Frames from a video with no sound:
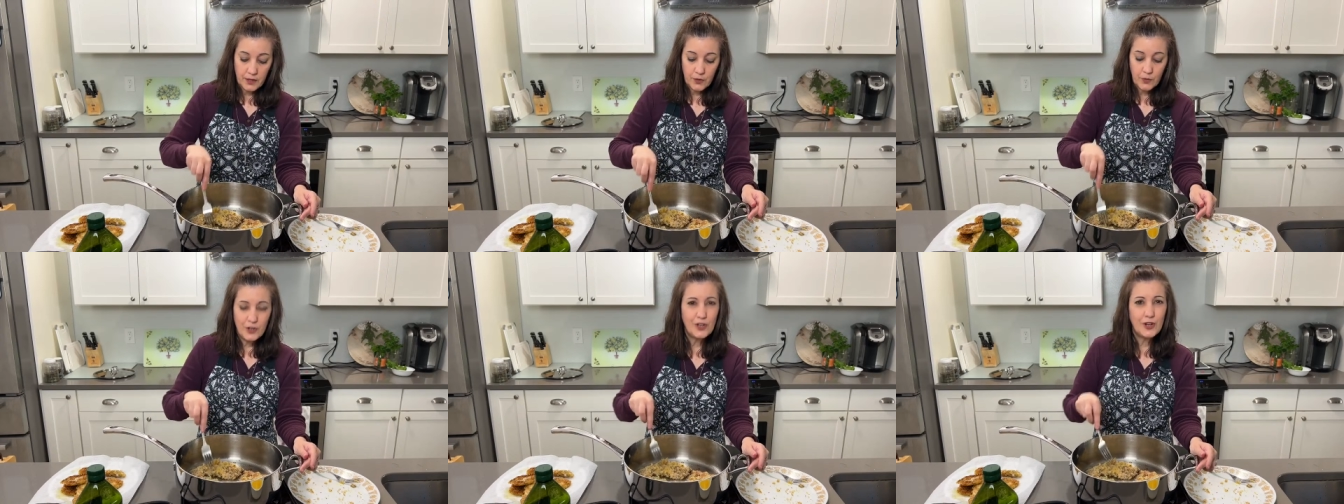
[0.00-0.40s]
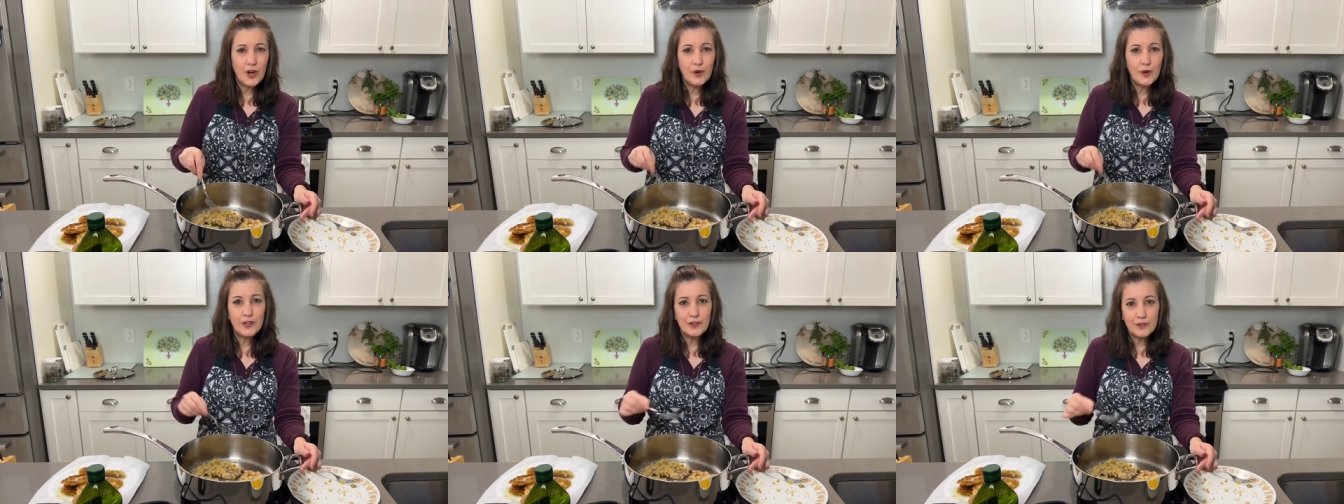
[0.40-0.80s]
when you
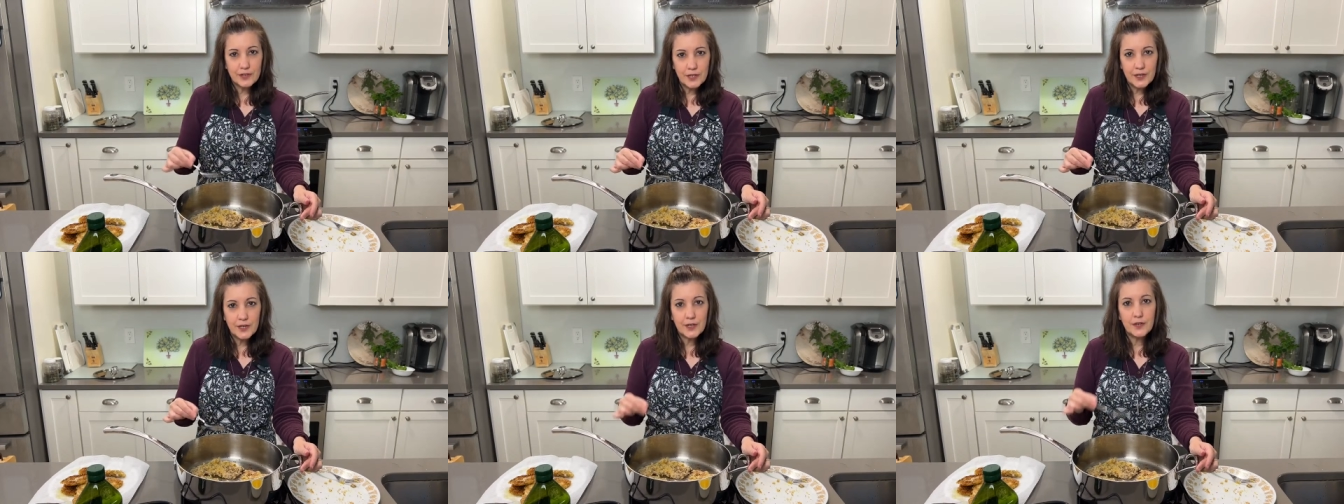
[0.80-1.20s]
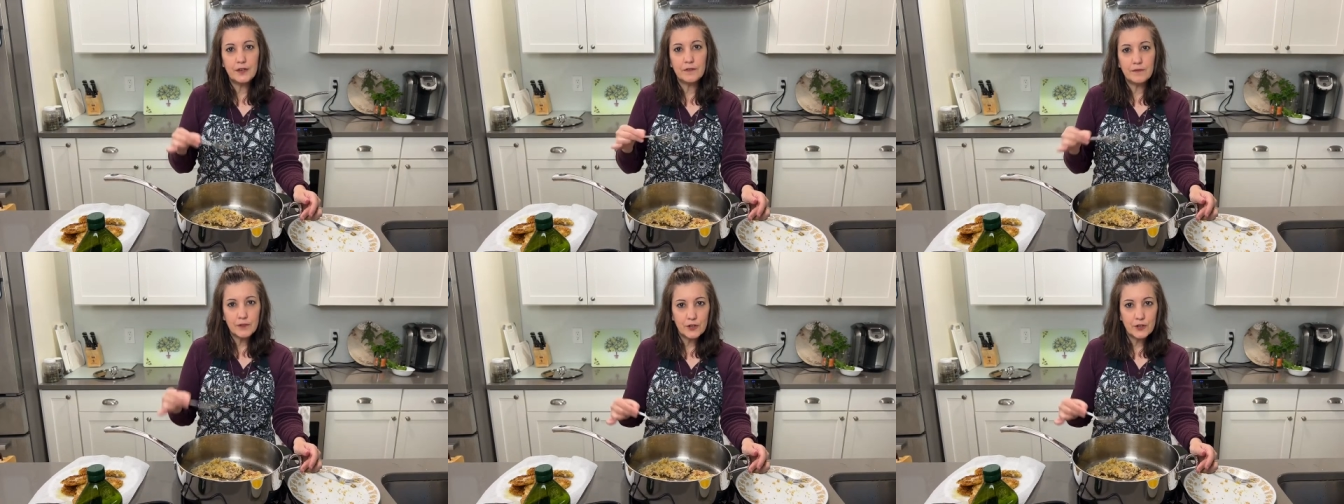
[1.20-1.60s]
go and you see it and
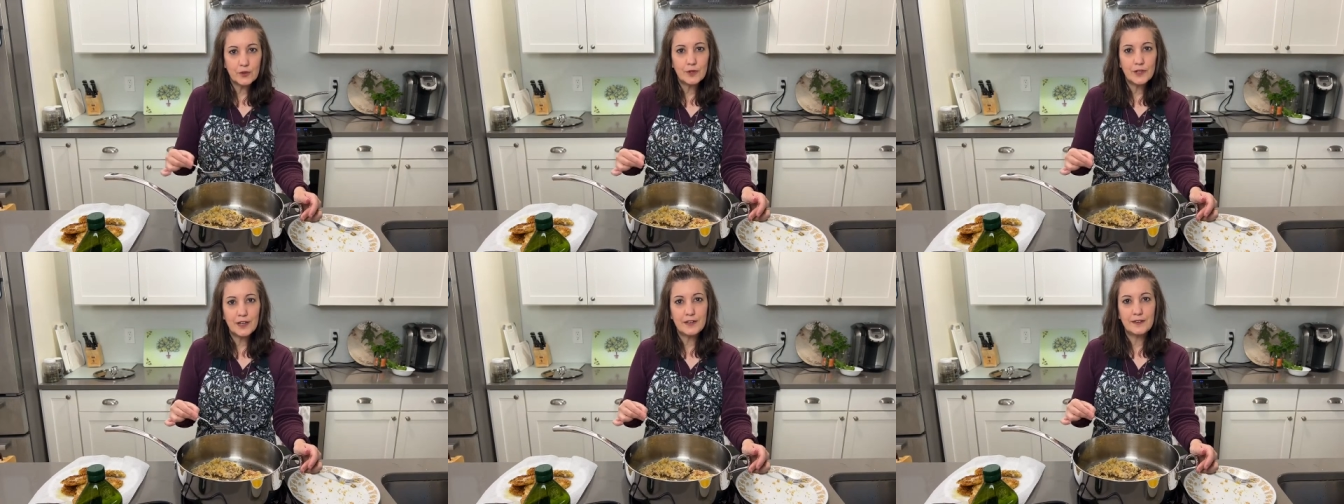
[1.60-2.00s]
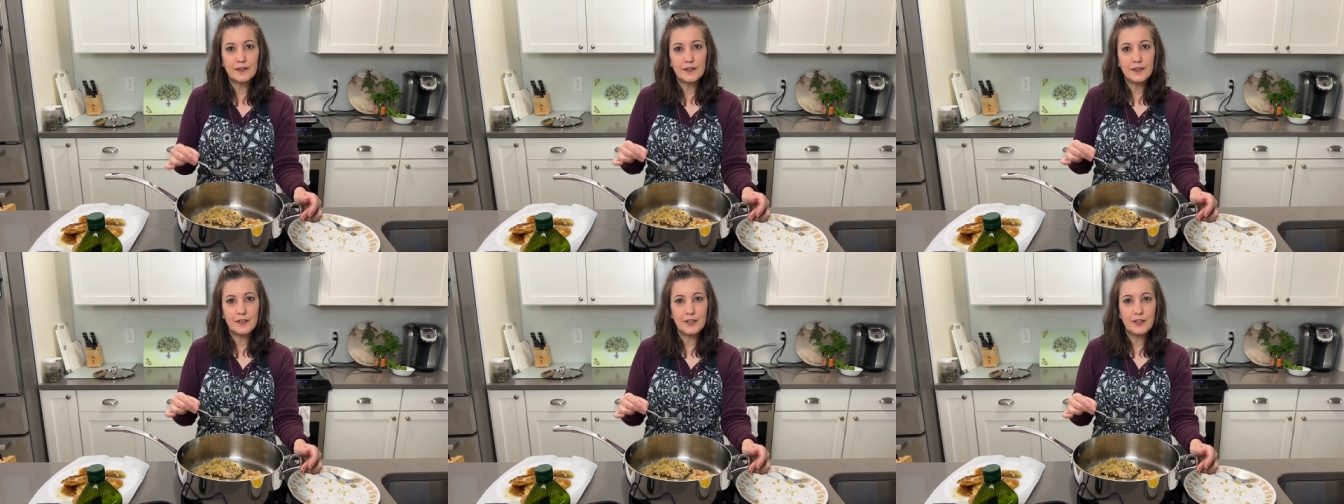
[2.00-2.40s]
you visualize
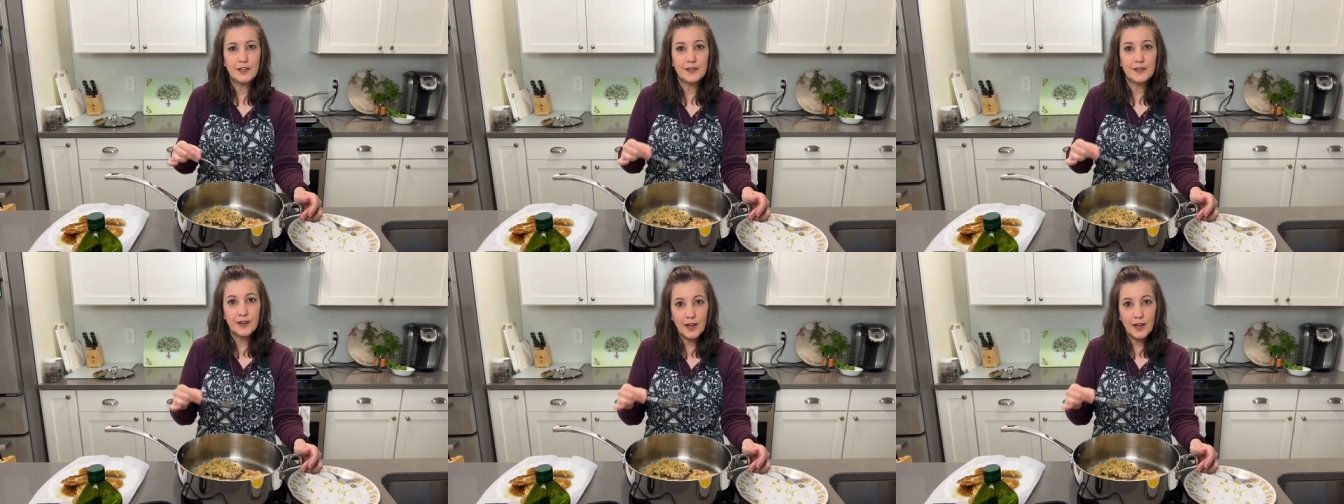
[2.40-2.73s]
it, it, it's